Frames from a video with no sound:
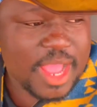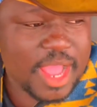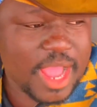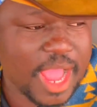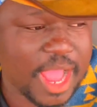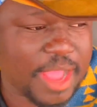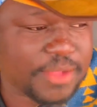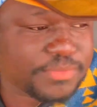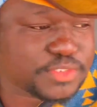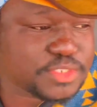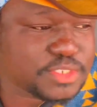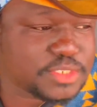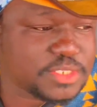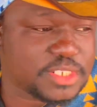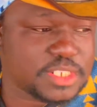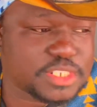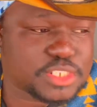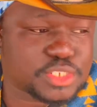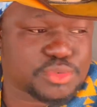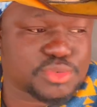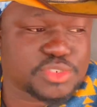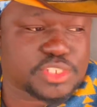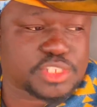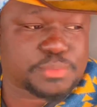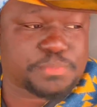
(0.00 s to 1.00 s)
after
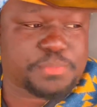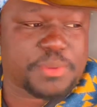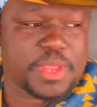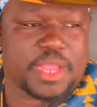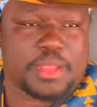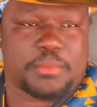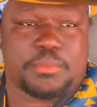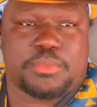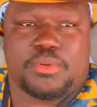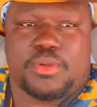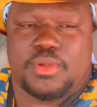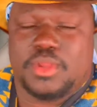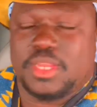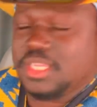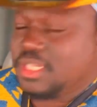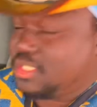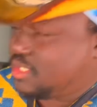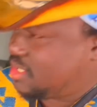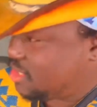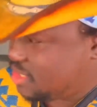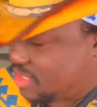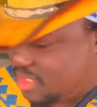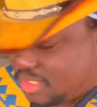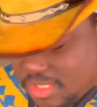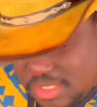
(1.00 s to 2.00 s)
disrespect, bro. He
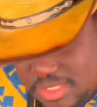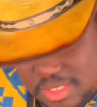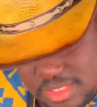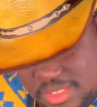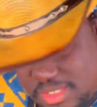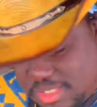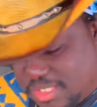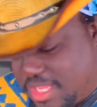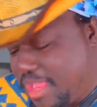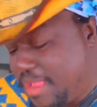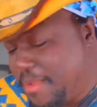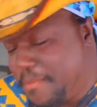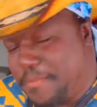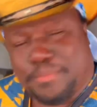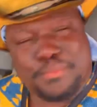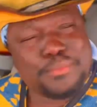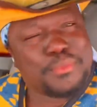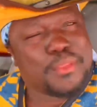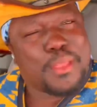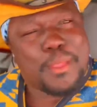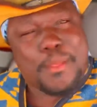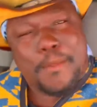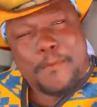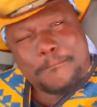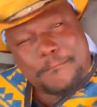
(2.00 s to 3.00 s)
just kept
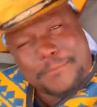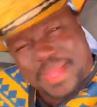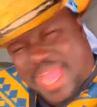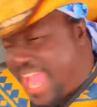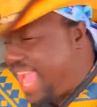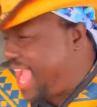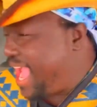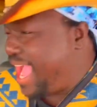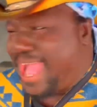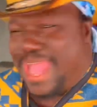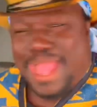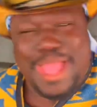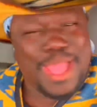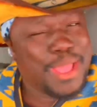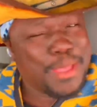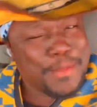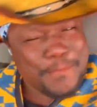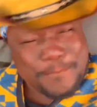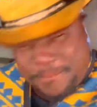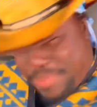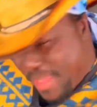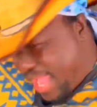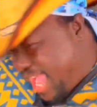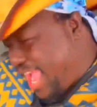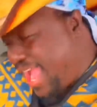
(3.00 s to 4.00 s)
pow,
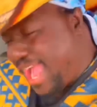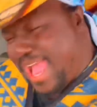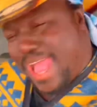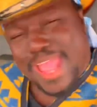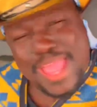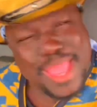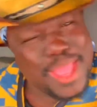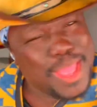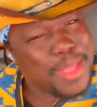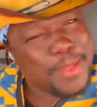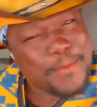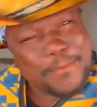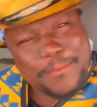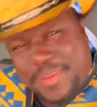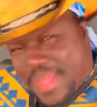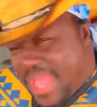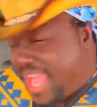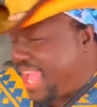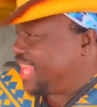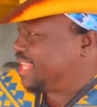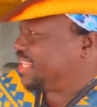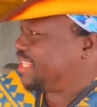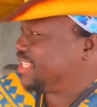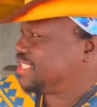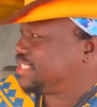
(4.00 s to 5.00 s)
pow,
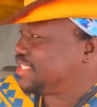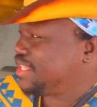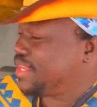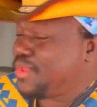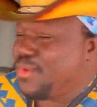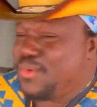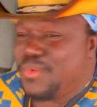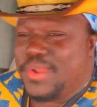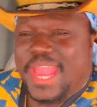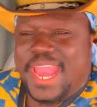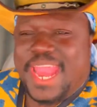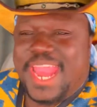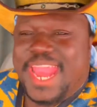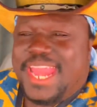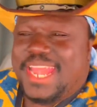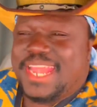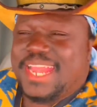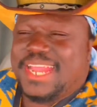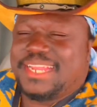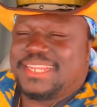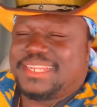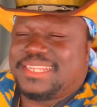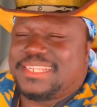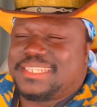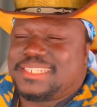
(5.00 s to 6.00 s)
pow. This little ain't
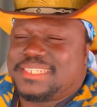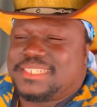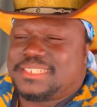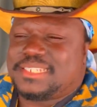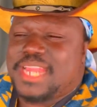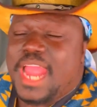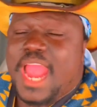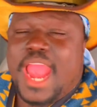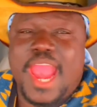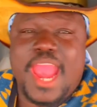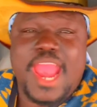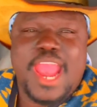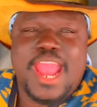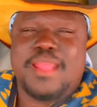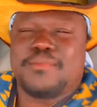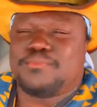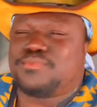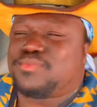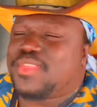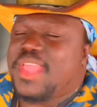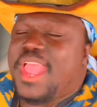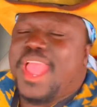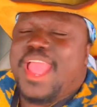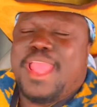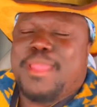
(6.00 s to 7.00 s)
a damn
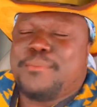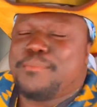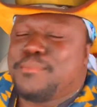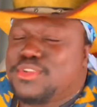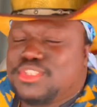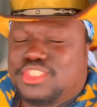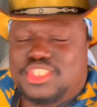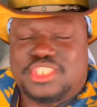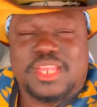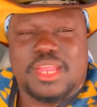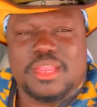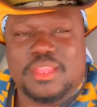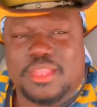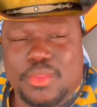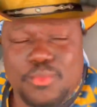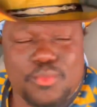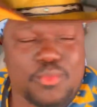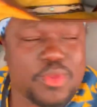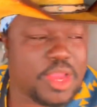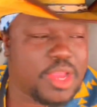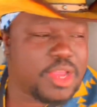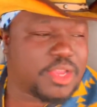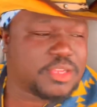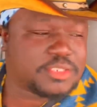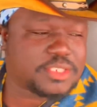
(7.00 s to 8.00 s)
thing but chicken
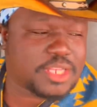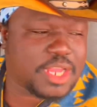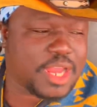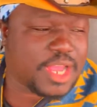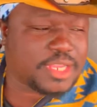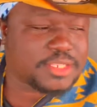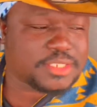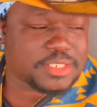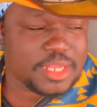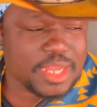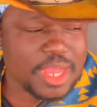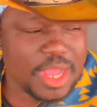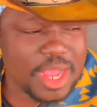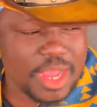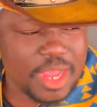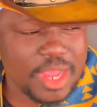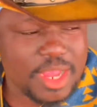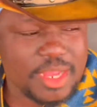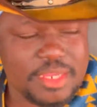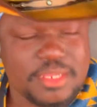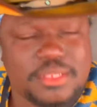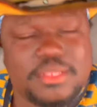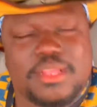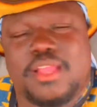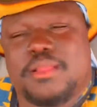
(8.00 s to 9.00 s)
wings. So I said, all
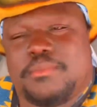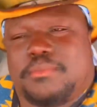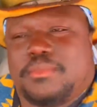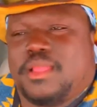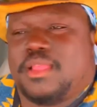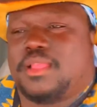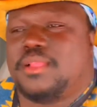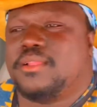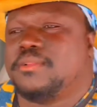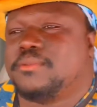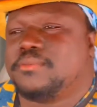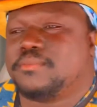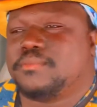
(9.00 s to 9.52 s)
right. I'm like,